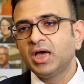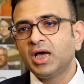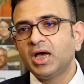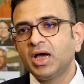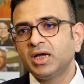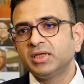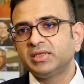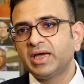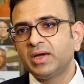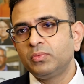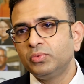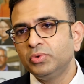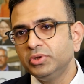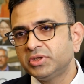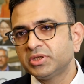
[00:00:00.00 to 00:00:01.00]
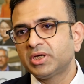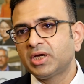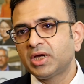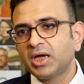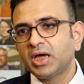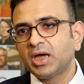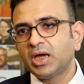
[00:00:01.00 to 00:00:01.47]
Uh, that would
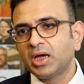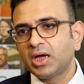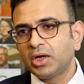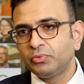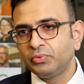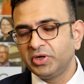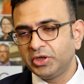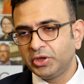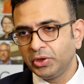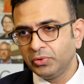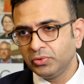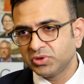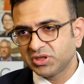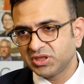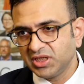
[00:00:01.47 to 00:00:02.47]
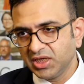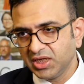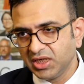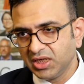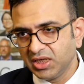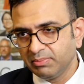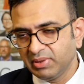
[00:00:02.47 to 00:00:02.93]
uh, reduce
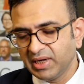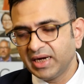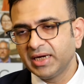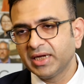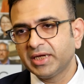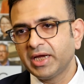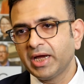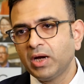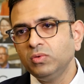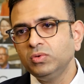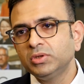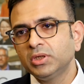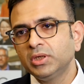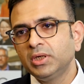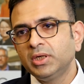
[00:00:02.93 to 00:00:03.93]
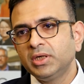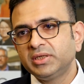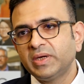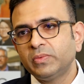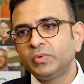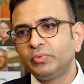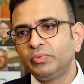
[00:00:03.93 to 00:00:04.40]
the platelet count,
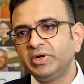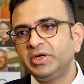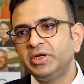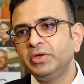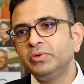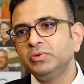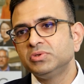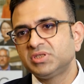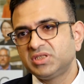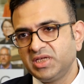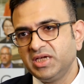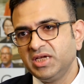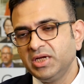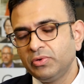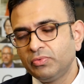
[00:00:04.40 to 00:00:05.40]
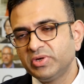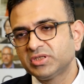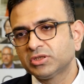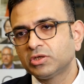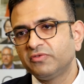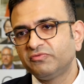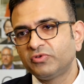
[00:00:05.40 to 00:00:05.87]
that would reduce the
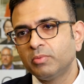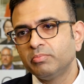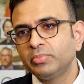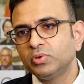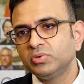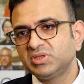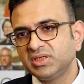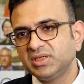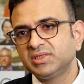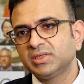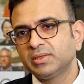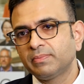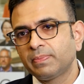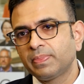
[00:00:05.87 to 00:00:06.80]
risk of thrombosis.